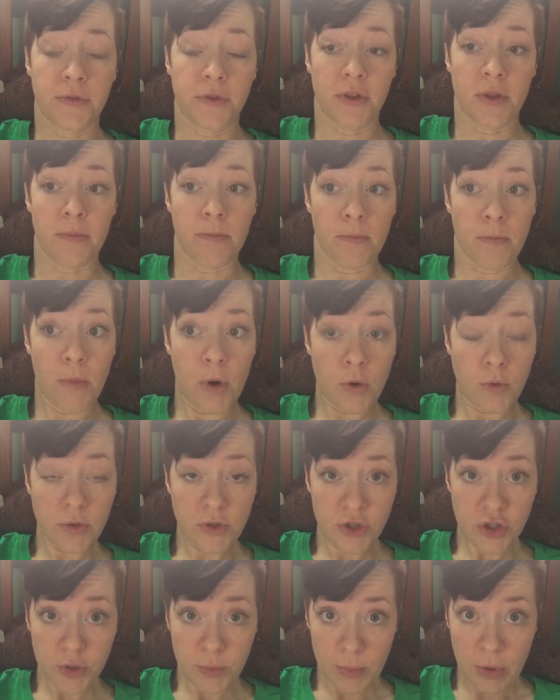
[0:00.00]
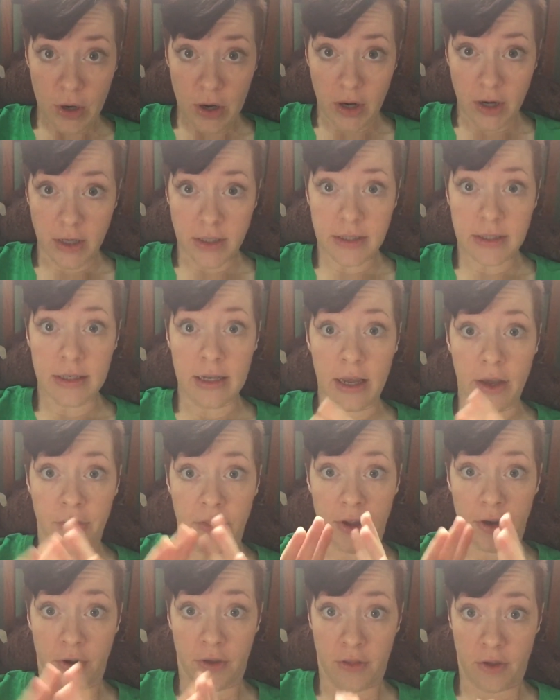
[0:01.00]
for the most part, now
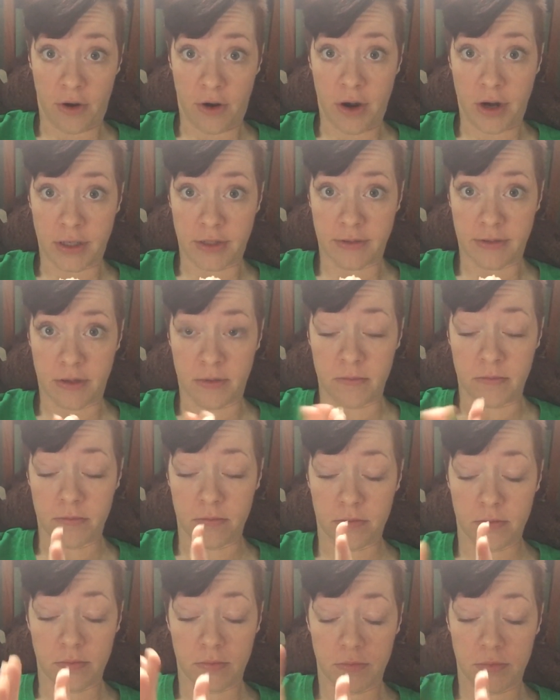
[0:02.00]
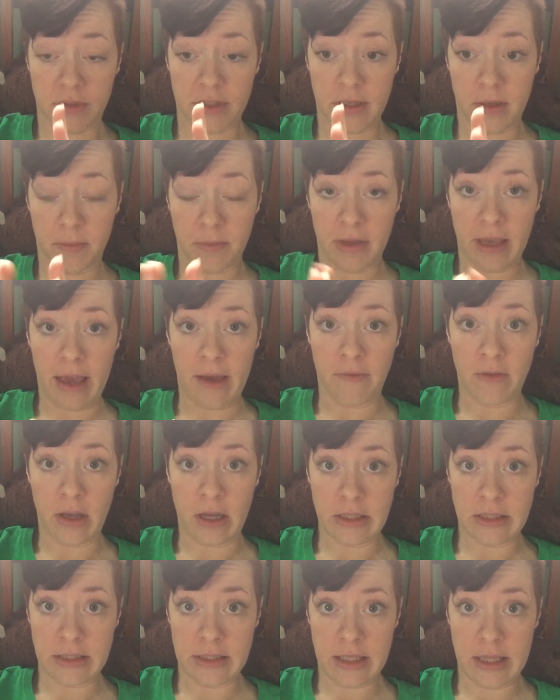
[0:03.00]
there are some
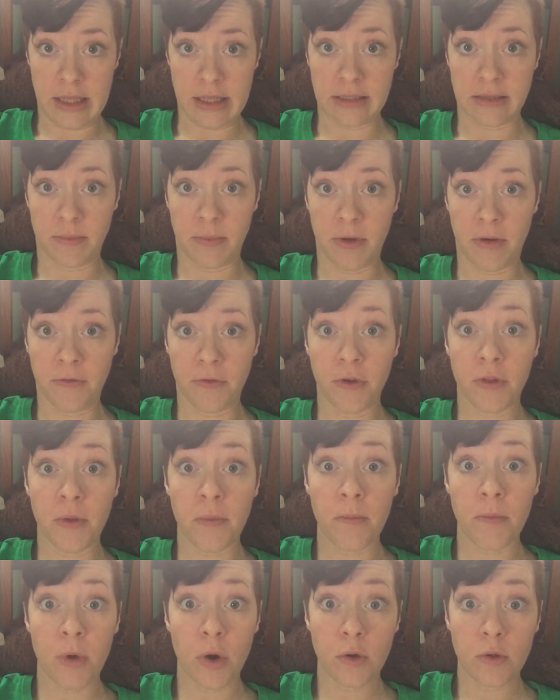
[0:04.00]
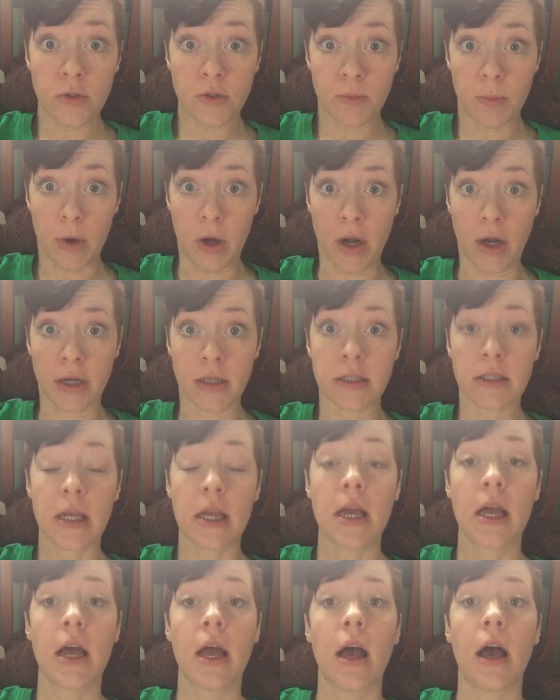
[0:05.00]
caveats to this, but for the most part,
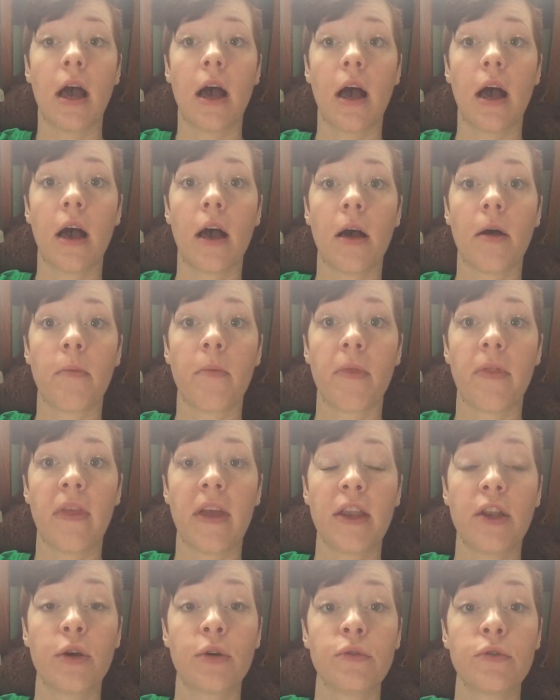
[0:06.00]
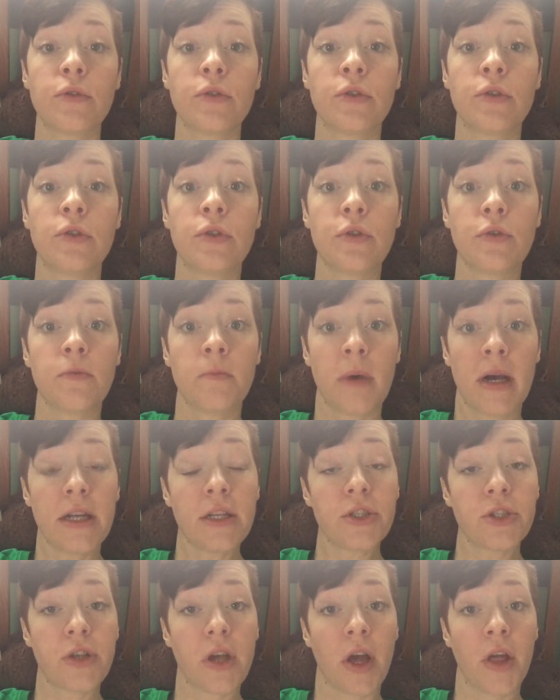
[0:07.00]
they don't do
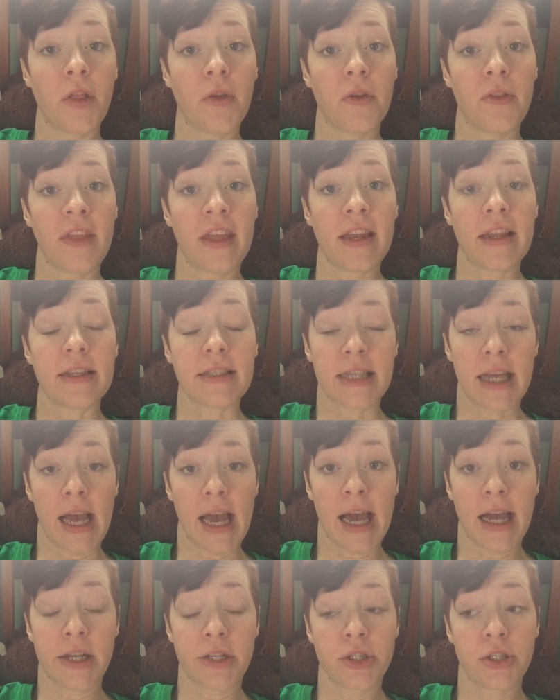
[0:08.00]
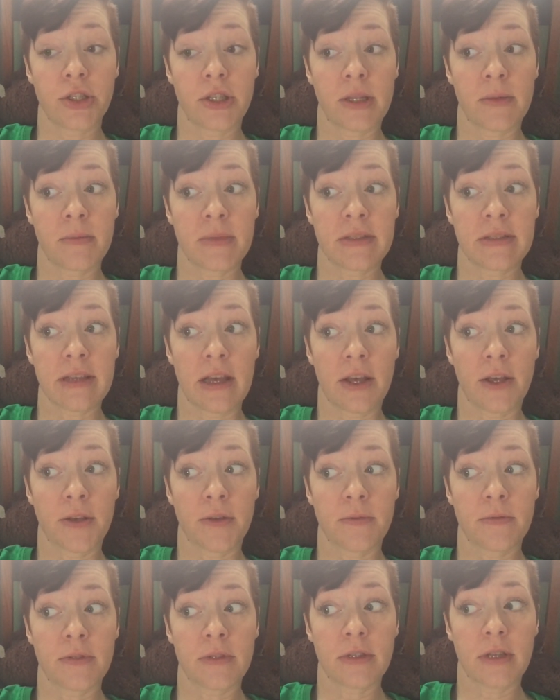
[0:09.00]
much other than attach
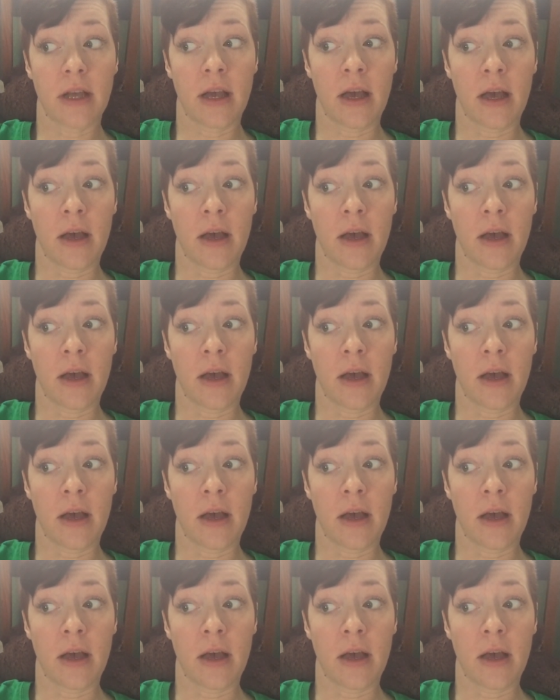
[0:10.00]
themselves